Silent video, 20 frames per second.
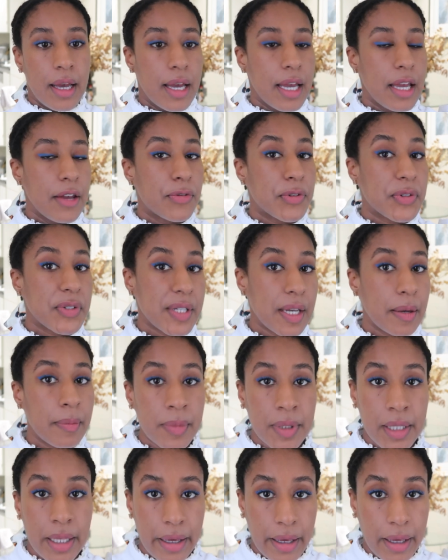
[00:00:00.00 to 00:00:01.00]
if
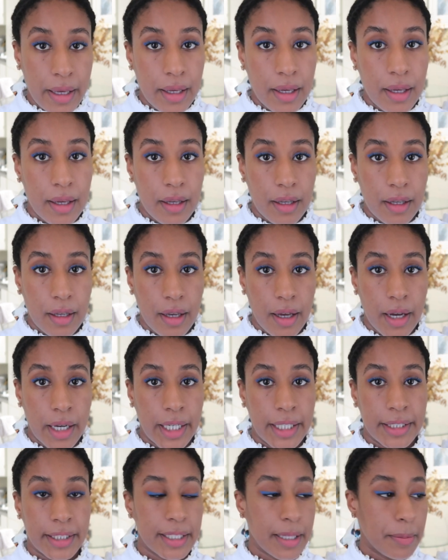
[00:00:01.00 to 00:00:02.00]
someday I
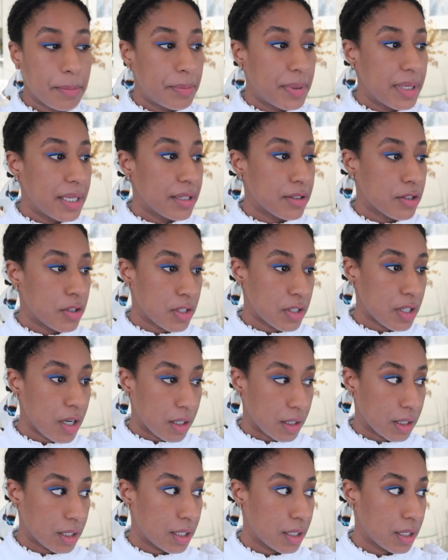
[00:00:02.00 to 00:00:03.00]
ended up being
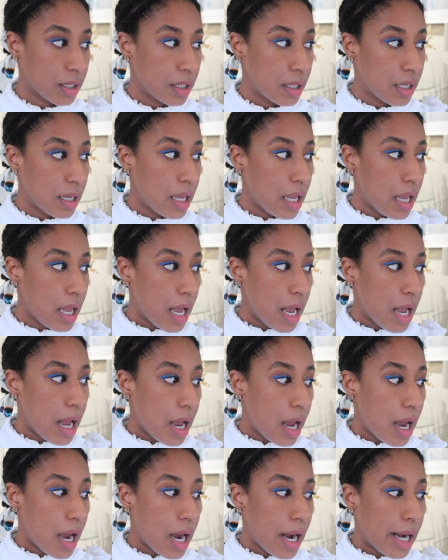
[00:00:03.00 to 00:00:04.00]
stuck,
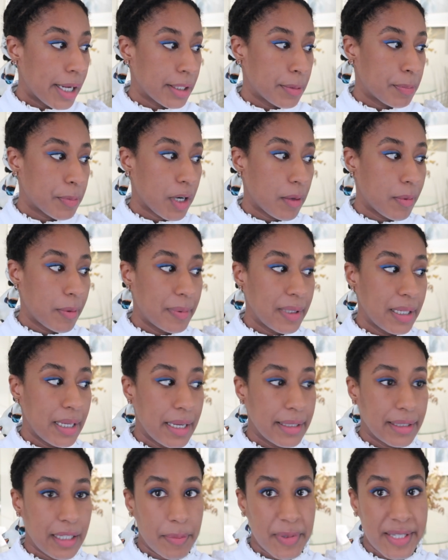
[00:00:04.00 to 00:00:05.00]
I'd probably
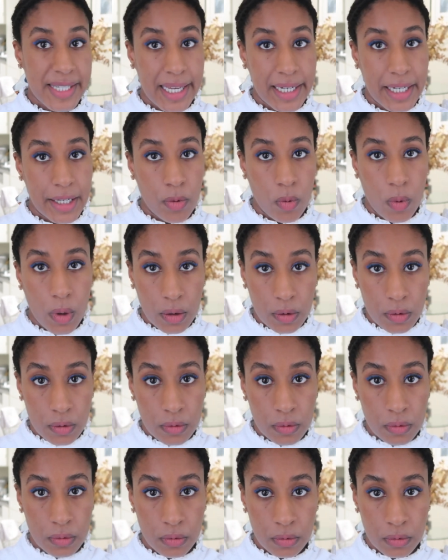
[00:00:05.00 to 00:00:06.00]
end up selling one